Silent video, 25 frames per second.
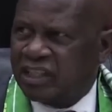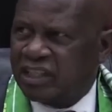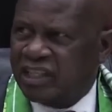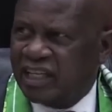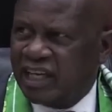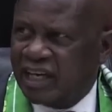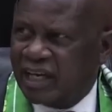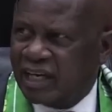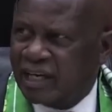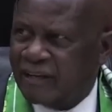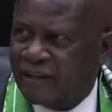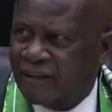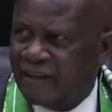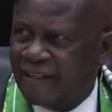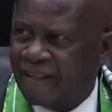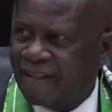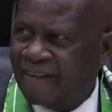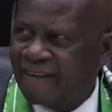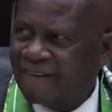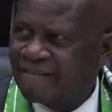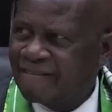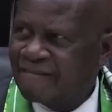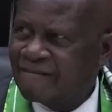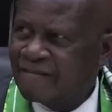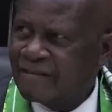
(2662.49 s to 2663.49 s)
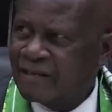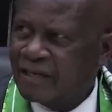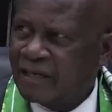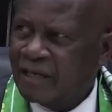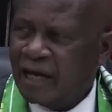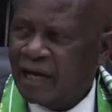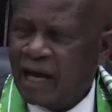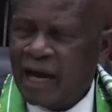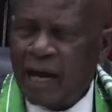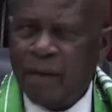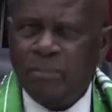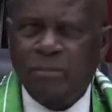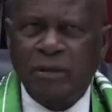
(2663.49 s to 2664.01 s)
there.
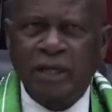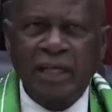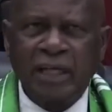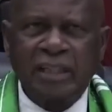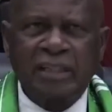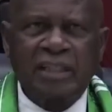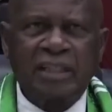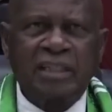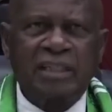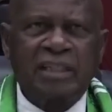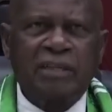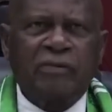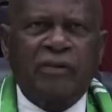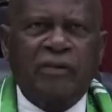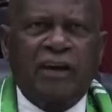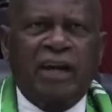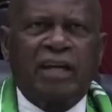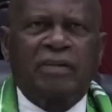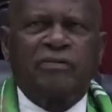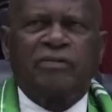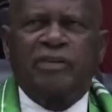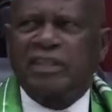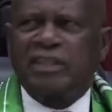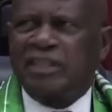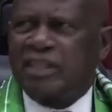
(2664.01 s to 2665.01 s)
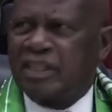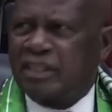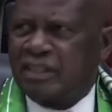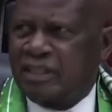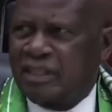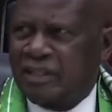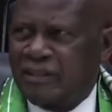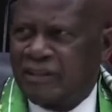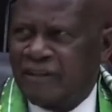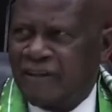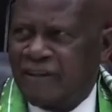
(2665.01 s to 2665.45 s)
I'm getting different versions.